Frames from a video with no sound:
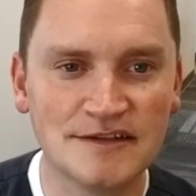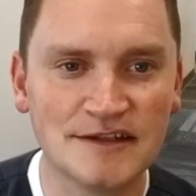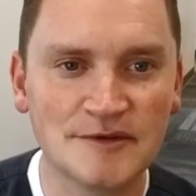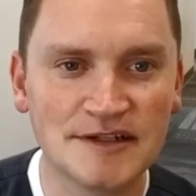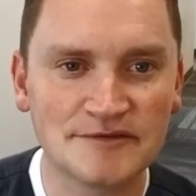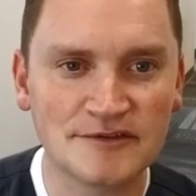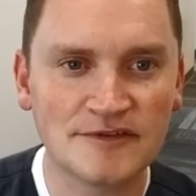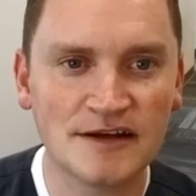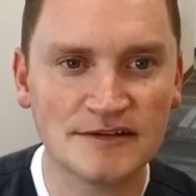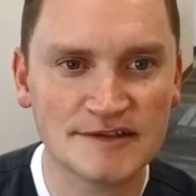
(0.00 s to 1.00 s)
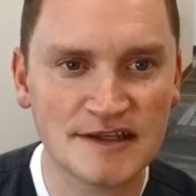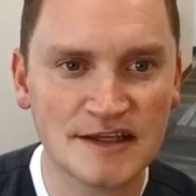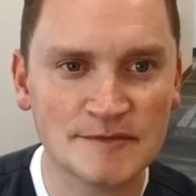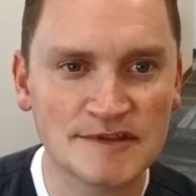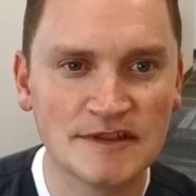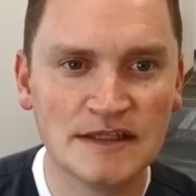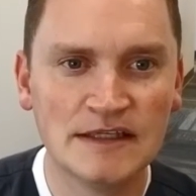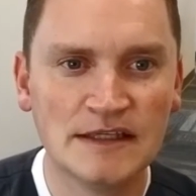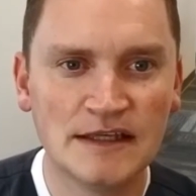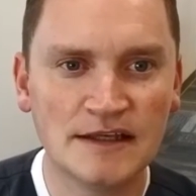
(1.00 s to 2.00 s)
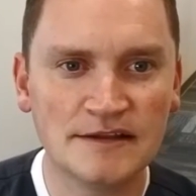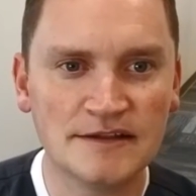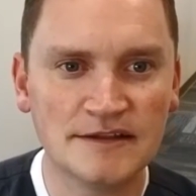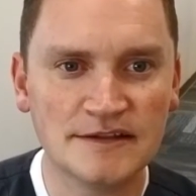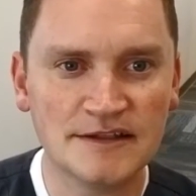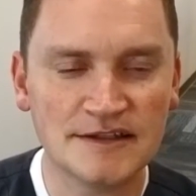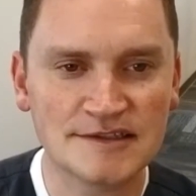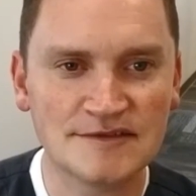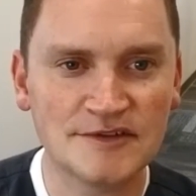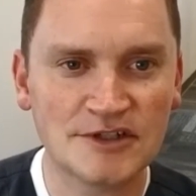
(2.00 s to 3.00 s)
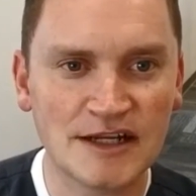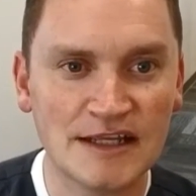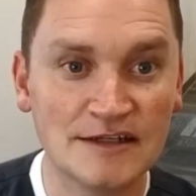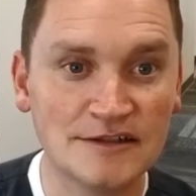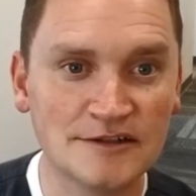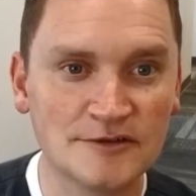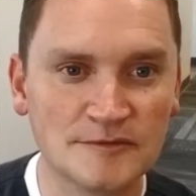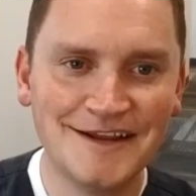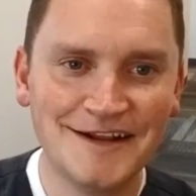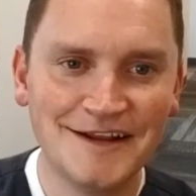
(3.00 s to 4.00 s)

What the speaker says: to get ready for final exams, and they get severe ANUG.